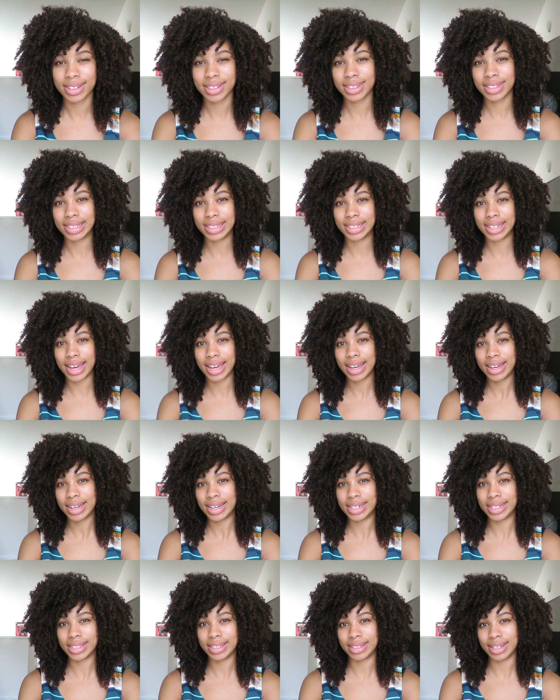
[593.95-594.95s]
Today
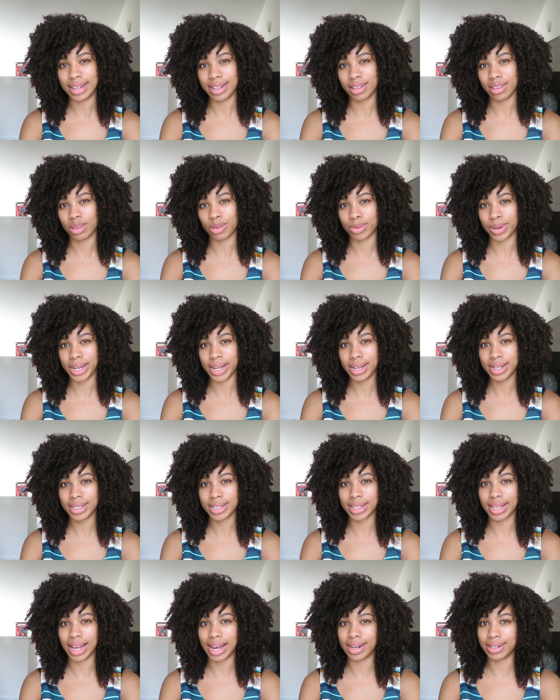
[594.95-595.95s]
is day three
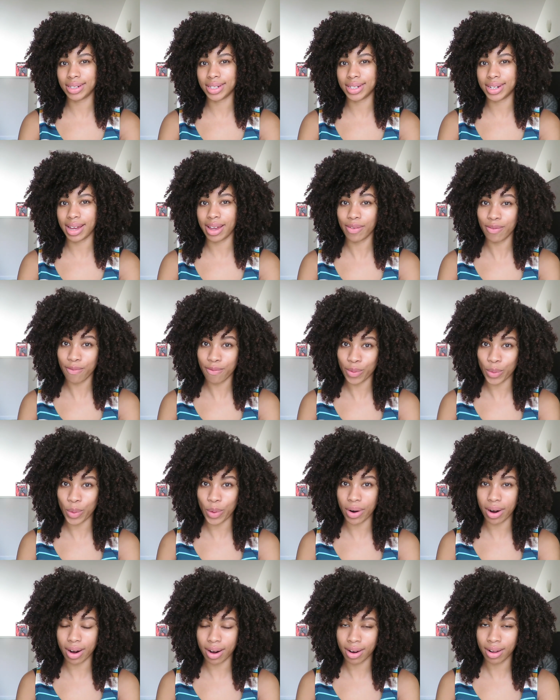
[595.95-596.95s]
slash day
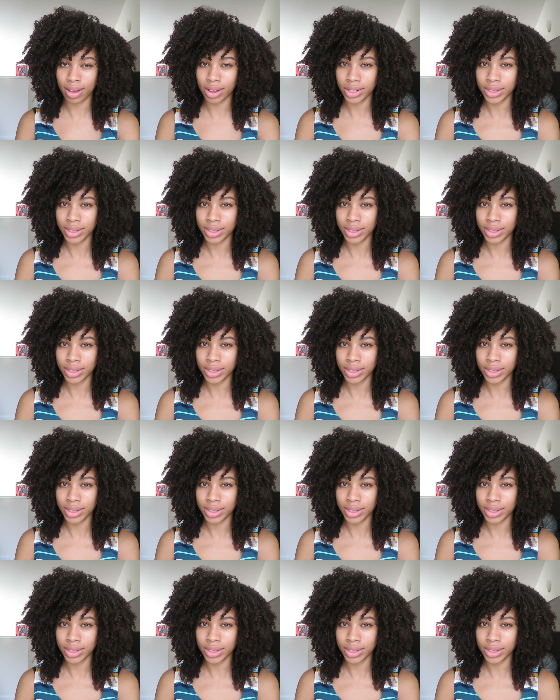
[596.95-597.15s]
four.